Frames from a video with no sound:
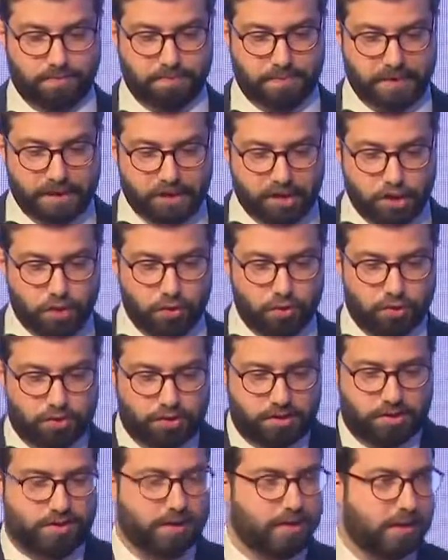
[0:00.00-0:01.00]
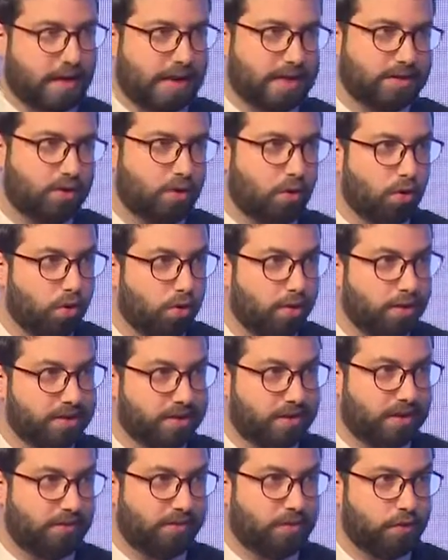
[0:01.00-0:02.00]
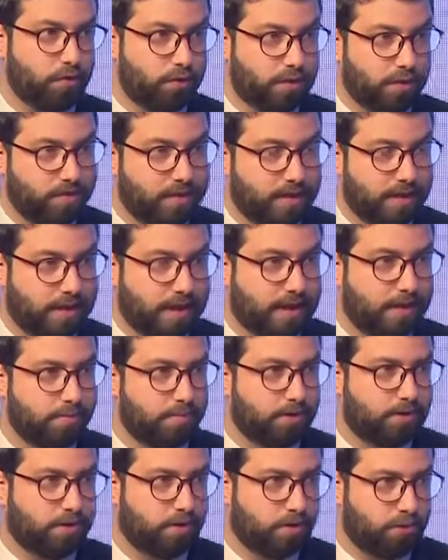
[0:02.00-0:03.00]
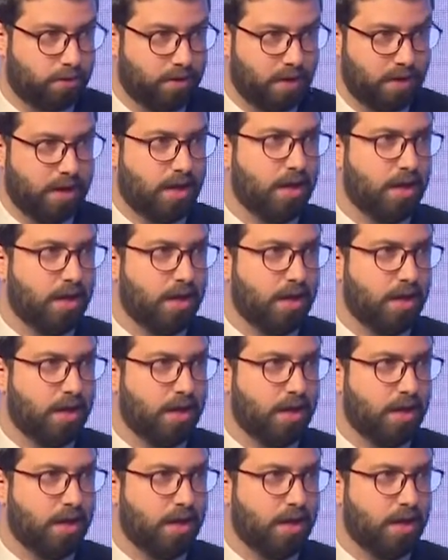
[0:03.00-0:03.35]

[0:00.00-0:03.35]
being used as a holistic view to being able to